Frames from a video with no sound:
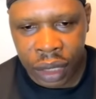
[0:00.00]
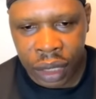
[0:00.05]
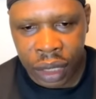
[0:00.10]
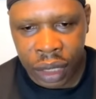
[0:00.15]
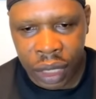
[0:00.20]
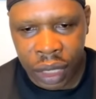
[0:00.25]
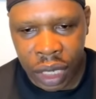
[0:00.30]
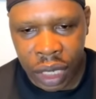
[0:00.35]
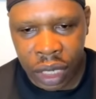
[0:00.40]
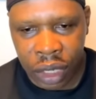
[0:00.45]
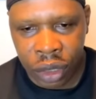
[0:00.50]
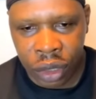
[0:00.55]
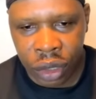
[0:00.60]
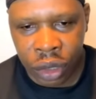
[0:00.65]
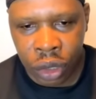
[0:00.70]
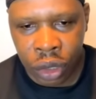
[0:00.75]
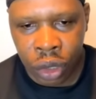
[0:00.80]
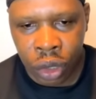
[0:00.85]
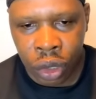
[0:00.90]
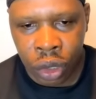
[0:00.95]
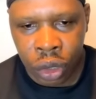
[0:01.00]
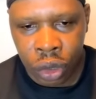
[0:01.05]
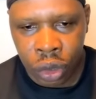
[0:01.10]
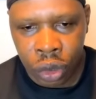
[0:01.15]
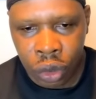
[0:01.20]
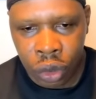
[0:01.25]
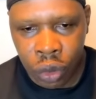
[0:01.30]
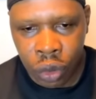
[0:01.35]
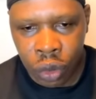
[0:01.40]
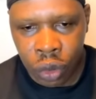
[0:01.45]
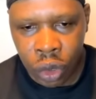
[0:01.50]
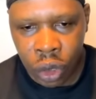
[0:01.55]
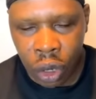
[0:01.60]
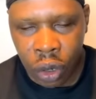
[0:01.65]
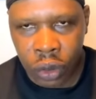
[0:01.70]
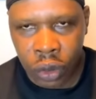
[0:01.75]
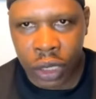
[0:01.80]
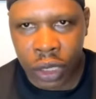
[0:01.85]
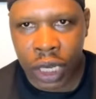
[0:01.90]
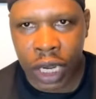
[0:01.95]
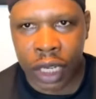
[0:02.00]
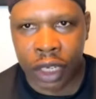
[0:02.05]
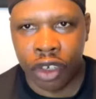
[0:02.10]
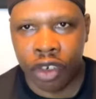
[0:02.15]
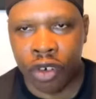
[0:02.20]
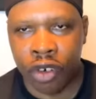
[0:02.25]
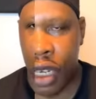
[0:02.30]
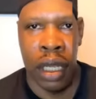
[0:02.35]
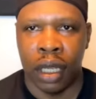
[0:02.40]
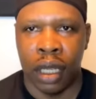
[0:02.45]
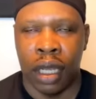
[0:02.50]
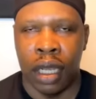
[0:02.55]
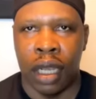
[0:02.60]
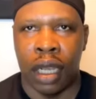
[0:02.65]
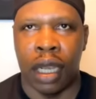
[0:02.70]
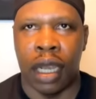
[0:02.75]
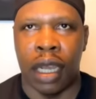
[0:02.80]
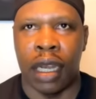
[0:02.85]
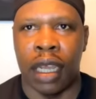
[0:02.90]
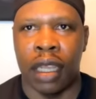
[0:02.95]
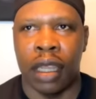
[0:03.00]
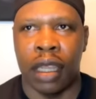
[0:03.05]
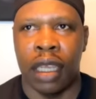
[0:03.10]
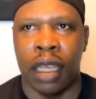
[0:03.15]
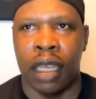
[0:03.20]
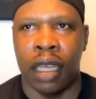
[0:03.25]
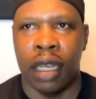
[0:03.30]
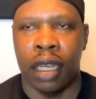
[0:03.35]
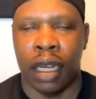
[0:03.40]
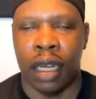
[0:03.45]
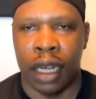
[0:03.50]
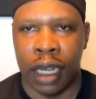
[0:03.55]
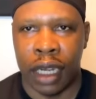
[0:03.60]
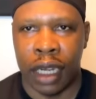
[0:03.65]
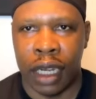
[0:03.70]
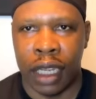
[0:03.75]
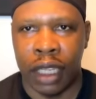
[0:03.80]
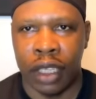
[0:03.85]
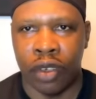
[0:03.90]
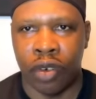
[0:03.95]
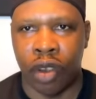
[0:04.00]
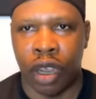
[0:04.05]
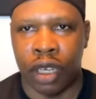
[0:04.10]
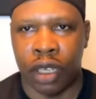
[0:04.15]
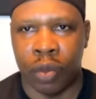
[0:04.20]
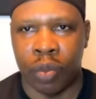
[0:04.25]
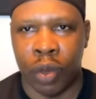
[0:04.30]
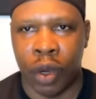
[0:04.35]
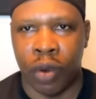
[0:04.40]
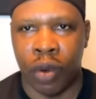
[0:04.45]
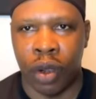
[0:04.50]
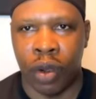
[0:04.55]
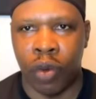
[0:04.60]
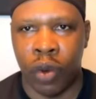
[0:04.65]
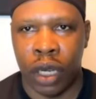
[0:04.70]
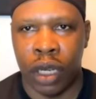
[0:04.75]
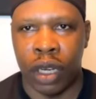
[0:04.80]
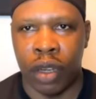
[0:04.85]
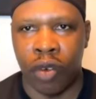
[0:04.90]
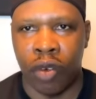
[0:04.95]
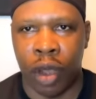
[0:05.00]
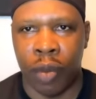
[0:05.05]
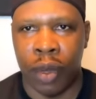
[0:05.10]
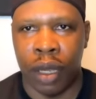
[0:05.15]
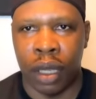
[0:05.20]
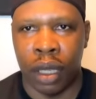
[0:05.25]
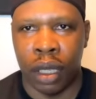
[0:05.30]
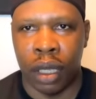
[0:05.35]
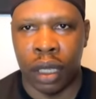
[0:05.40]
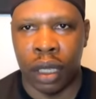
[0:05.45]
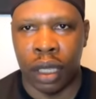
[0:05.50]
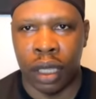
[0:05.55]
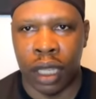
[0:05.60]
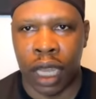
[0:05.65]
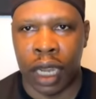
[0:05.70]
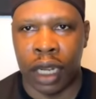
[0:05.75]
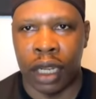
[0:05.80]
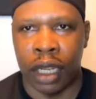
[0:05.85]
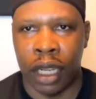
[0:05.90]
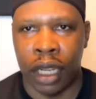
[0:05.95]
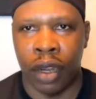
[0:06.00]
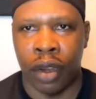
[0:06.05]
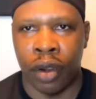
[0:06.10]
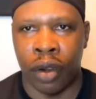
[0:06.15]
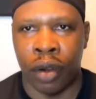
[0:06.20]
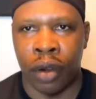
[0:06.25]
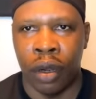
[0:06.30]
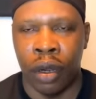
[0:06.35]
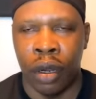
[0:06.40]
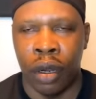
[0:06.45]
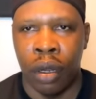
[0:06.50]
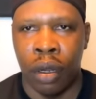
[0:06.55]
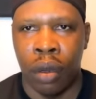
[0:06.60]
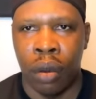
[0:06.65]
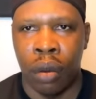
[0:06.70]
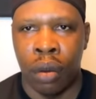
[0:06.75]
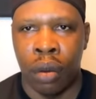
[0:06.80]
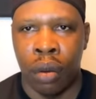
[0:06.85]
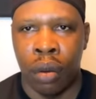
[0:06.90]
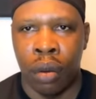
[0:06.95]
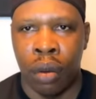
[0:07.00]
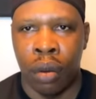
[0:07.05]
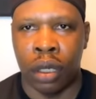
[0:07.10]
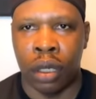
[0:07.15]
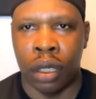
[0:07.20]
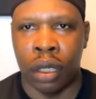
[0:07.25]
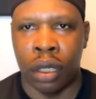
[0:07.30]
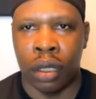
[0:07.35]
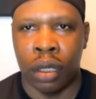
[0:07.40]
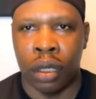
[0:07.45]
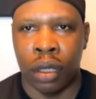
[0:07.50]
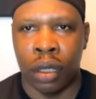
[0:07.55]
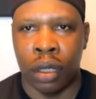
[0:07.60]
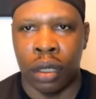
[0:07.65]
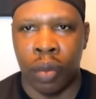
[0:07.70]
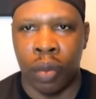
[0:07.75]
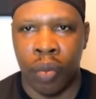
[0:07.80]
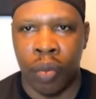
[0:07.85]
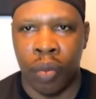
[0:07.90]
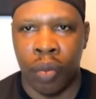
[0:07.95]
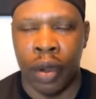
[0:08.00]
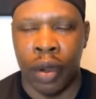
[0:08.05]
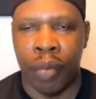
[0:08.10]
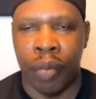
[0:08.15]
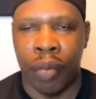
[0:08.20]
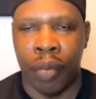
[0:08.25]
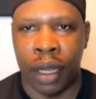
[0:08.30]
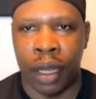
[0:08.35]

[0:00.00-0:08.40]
in 2003, and I think Lee Scratch Perry won the Grammy that year. But bear in mind